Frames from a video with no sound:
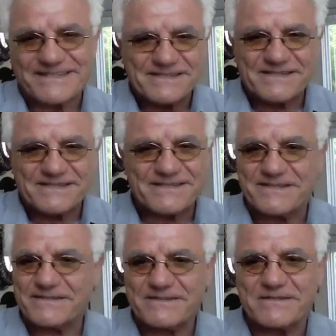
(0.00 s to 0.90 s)
This
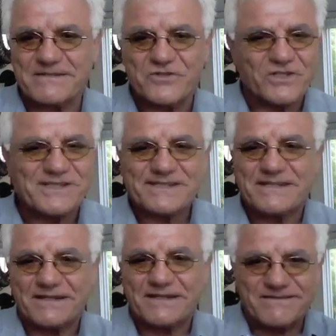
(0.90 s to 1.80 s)
is
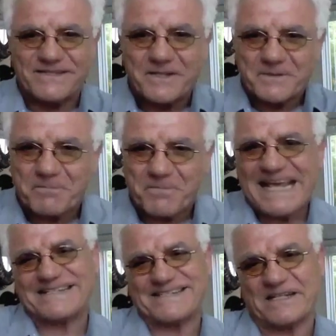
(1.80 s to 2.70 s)
just that the
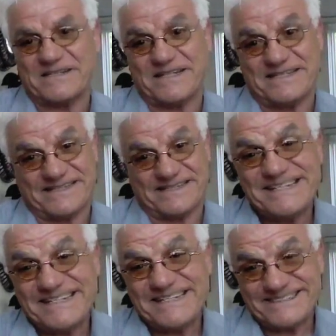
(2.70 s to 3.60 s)
place that is
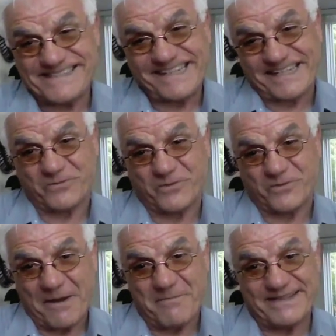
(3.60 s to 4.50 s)
sacred
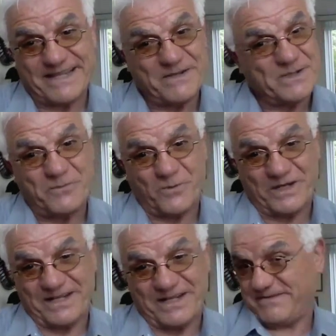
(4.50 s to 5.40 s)
for them, and they
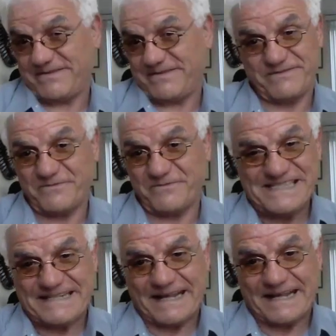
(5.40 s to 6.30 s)
want to
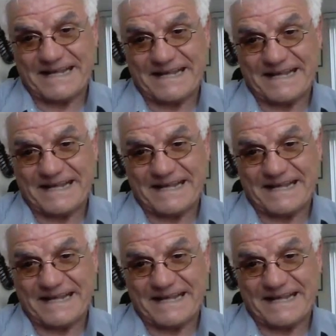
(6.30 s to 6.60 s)
visit that.